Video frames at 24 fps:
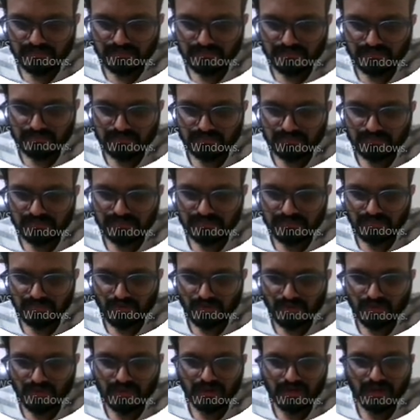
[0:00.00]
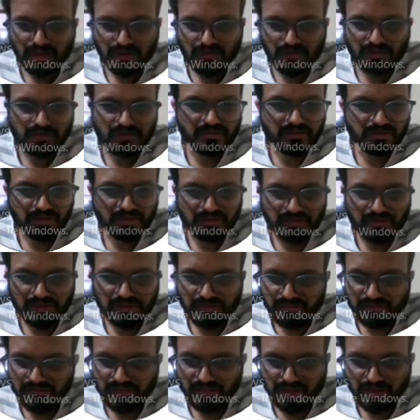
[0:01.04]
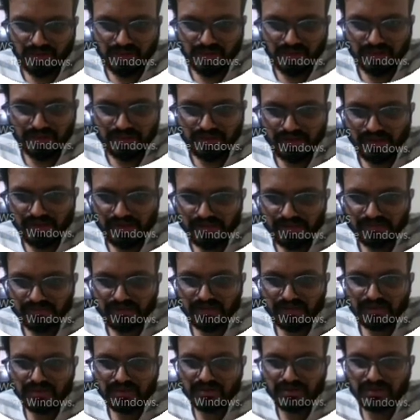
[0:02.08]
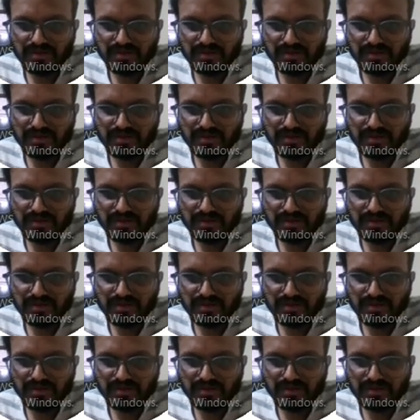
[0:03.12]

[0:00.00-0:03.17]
Or I will say verify later as well, let's say.